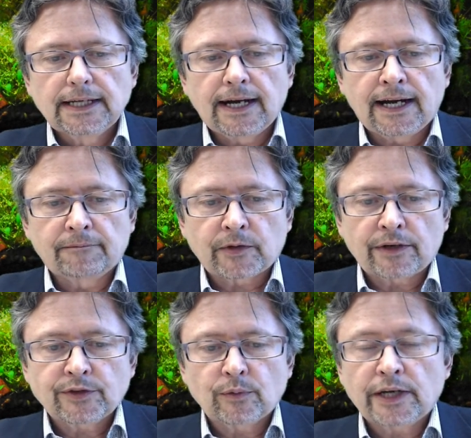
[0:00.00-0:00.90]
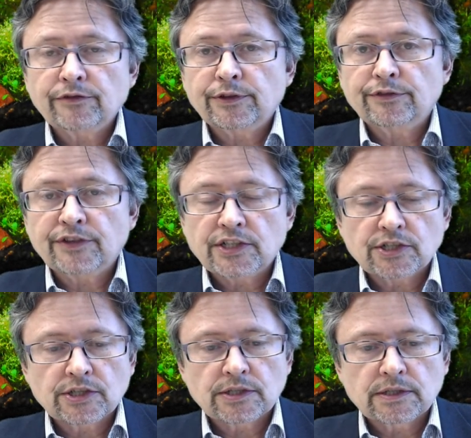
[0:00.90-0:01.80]
I'm going to have to wait for the
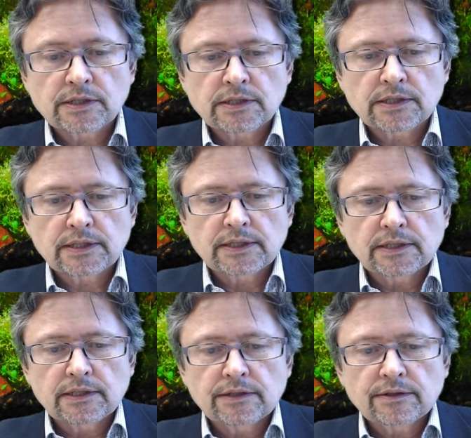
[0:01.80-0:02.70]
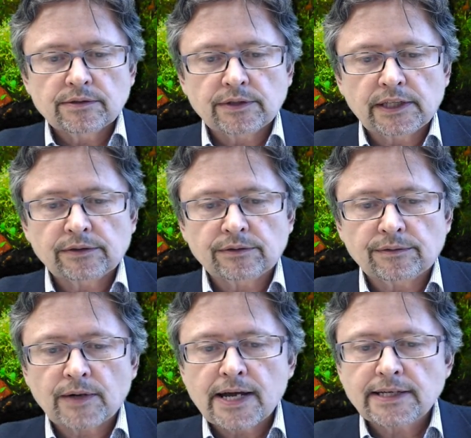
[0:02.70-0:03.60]
fish to get to the
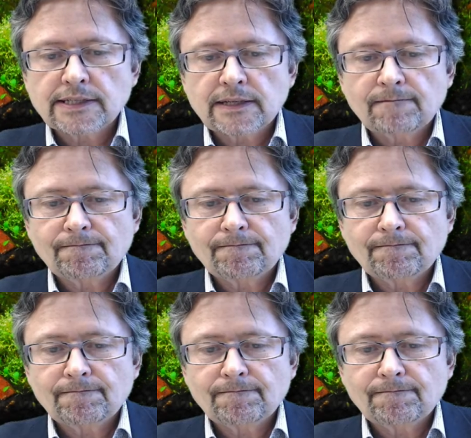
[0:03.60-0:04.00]
right.